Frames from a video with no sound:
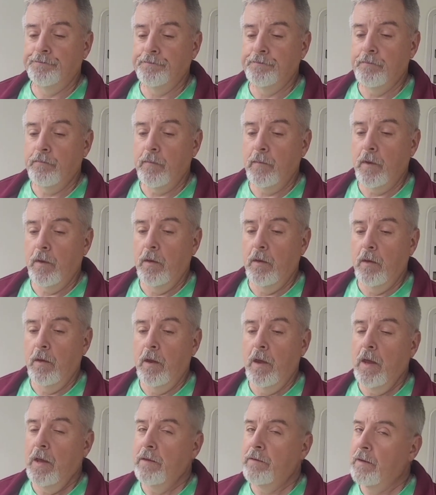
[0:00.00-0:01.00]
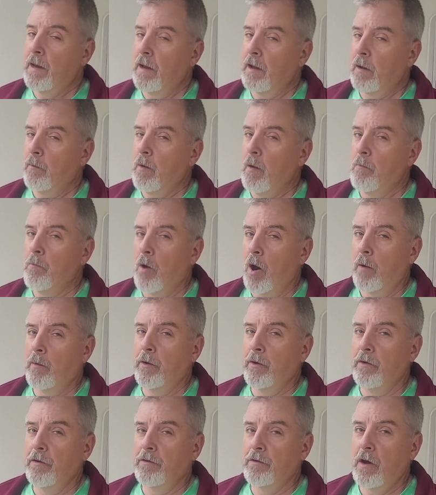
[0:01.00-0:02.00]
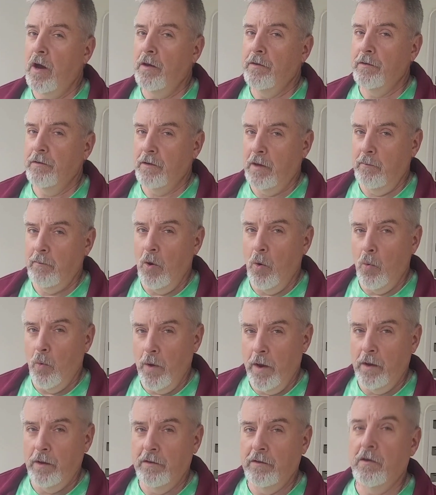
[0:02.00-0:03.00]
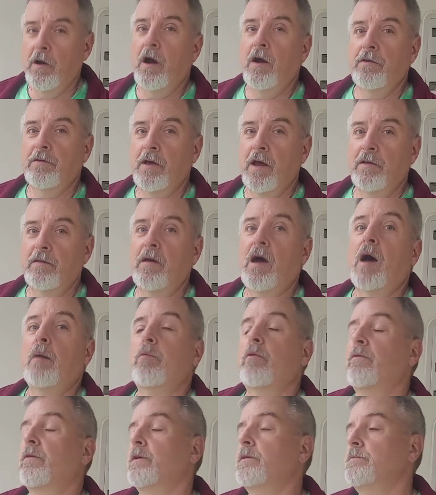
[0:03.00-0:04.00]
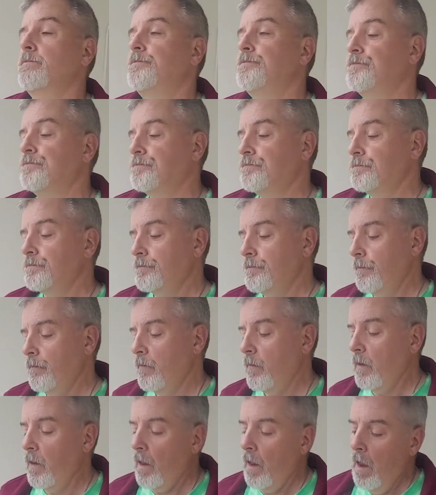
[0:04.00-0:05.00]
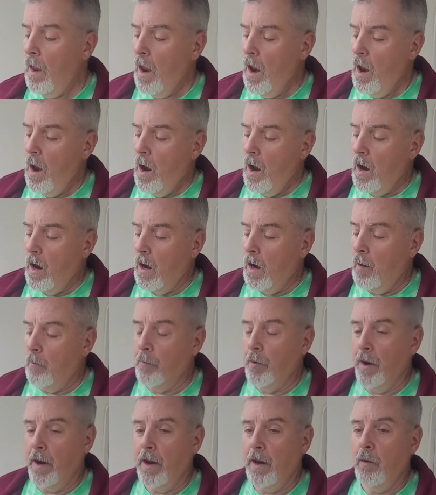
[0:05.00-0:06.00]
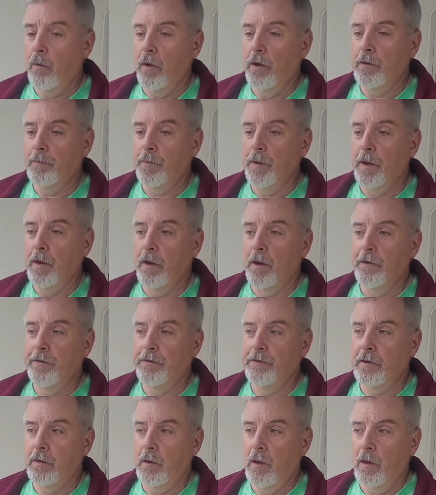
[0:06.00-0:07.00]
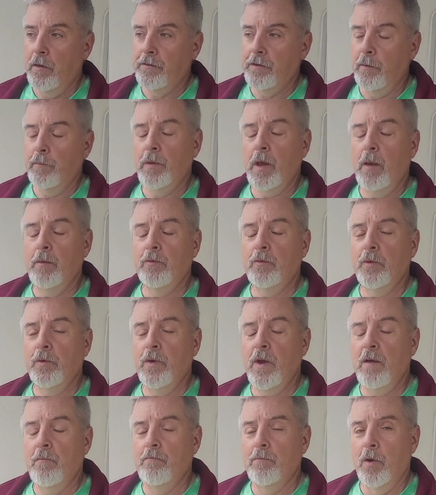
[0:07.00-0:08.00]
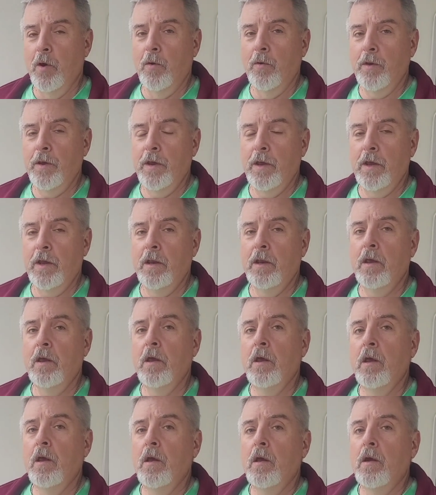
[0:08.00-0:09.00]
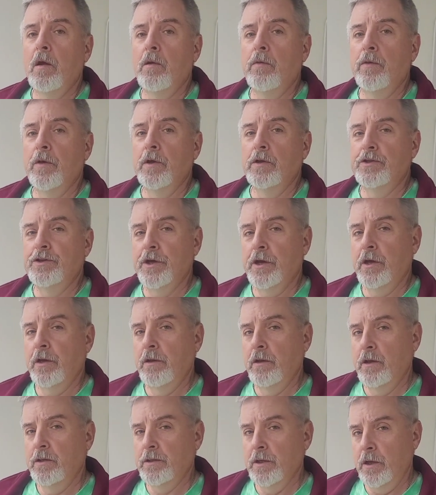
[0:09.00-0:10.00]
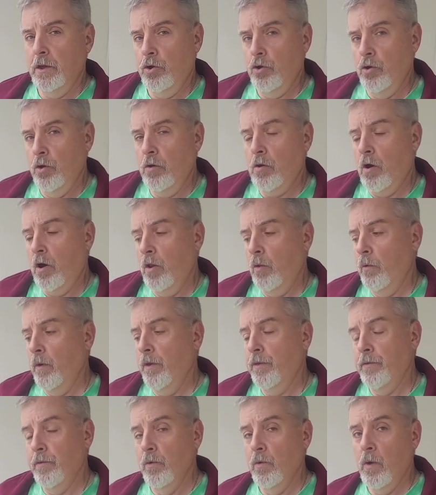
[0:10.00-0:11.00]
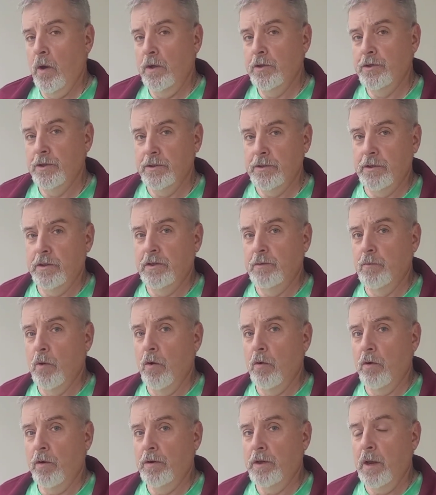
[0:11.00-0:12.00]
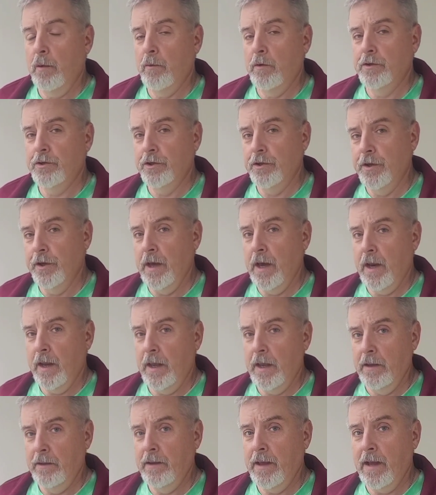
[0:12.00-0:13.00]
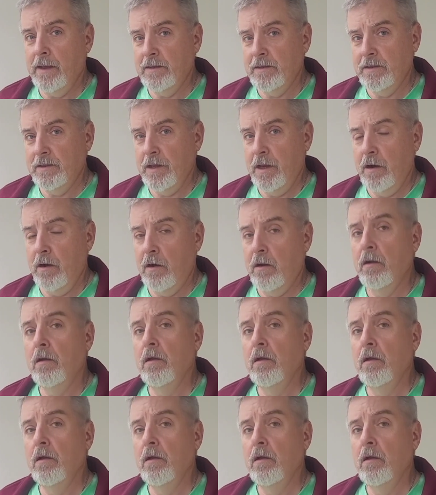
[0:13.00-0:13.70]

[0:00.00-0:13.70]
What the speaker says: it's not going to be a barbecue sauce, it's going to be a wing sauce on top of it. But anyways, because sometimes when you have bone in, the chicken doesn't cook all the way through on just the smoker temperature. You got to get that center